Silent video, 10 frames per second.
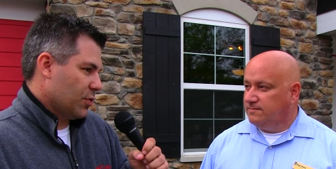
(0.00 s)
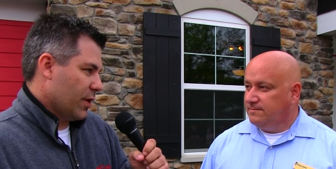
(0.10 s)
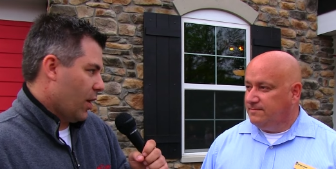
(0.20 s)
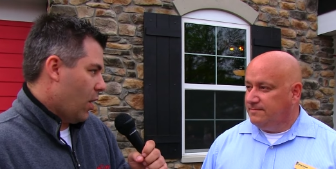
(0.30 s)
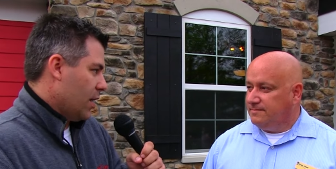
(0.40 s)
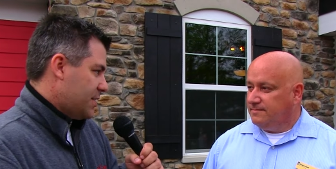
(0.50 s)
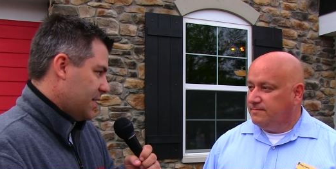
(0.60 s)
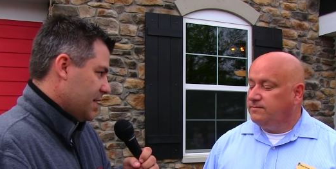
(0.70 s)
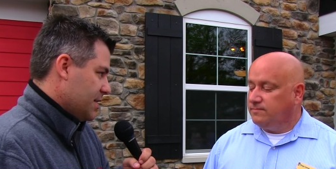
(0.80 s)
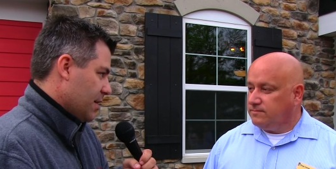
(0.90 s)
Speaker 1: during haunt
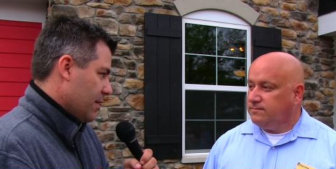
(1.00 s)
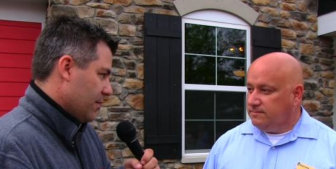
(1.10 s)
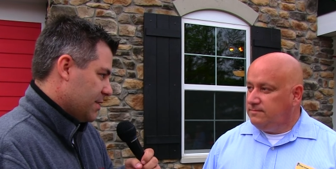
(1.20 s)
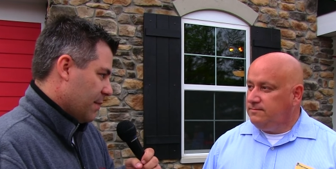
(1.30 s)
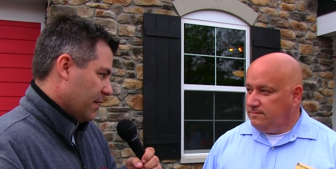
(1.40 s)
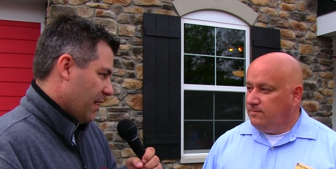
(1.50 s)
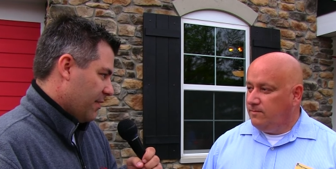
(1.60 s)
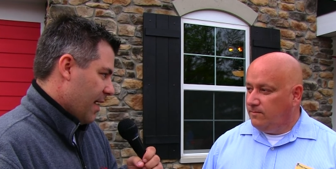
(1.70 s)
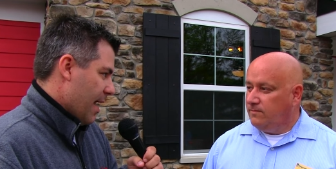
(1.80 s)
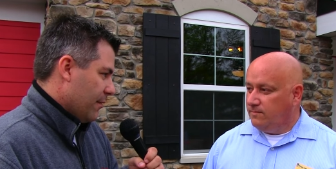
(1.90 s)
season or something
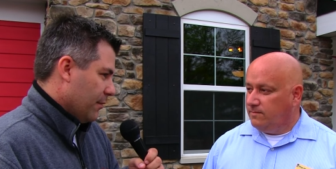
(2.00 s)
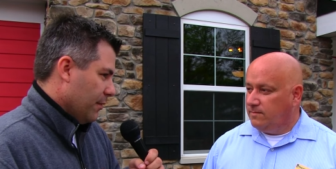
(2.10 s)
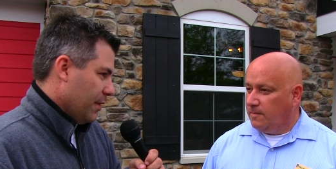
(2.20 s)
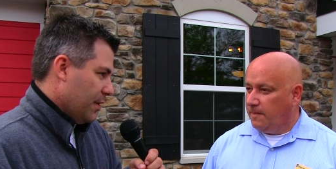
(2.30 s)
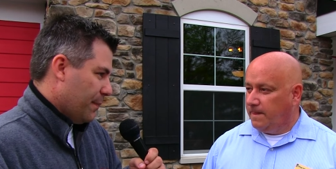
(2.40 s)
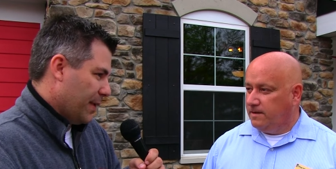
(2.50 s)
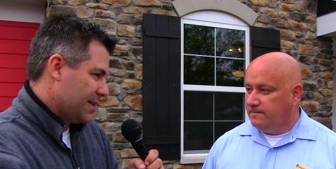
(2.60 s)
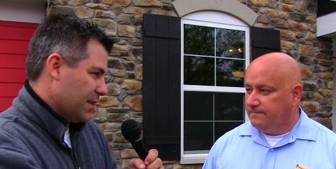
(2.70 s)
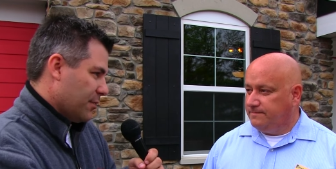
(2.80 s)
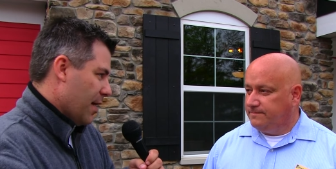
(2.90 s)
like that, where you
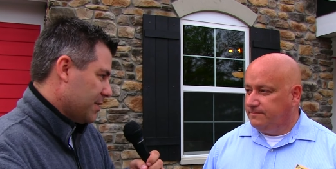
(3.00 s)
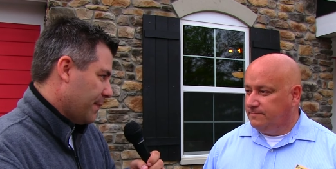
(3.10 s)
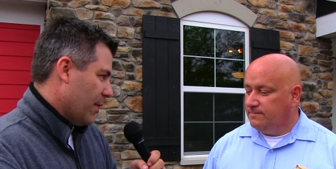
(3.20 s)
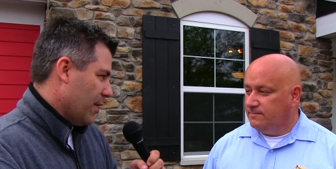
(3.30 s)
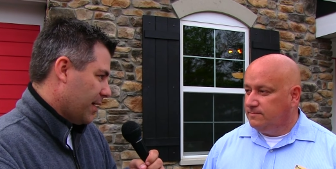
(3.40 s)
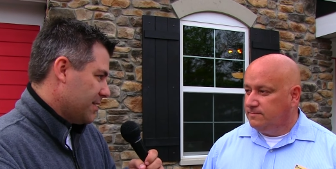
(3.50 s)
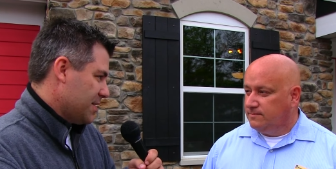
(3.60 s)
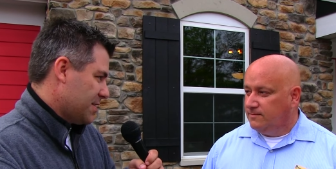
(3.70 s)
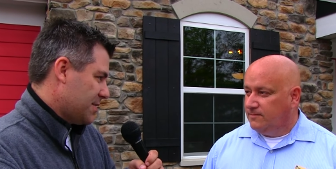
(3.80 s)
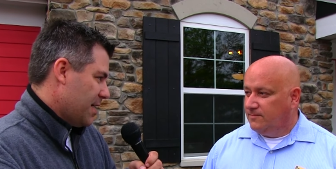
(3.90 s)
place it throughout the park and
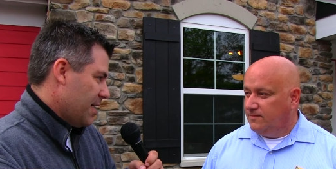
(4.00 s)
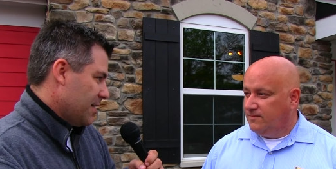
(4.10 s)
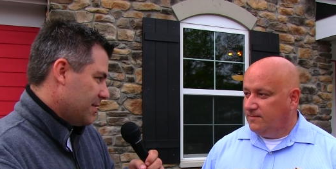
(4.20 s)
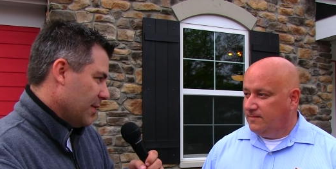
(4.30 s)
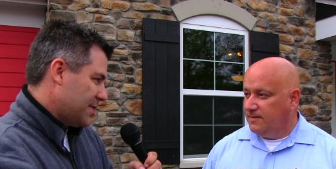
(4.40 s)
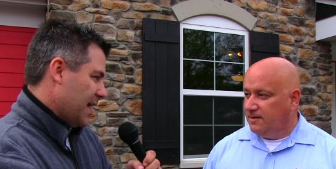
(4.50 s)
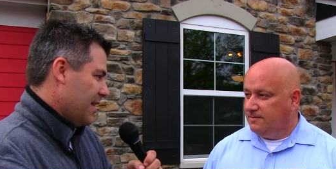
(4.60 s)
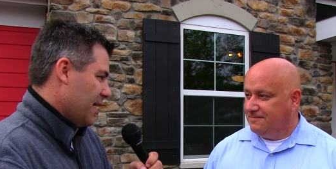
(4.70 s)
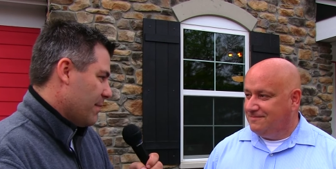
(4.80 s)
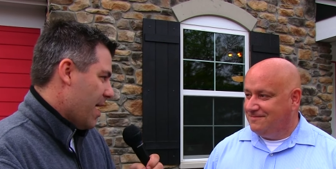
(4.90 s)
just don't say
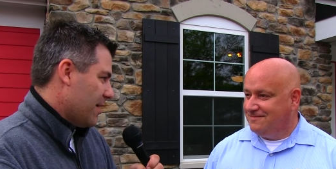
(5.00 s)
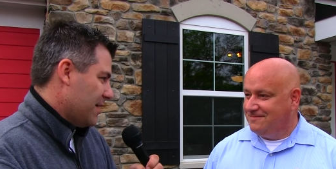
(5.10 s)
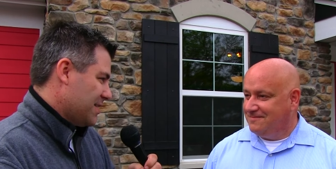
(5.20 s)
anything about it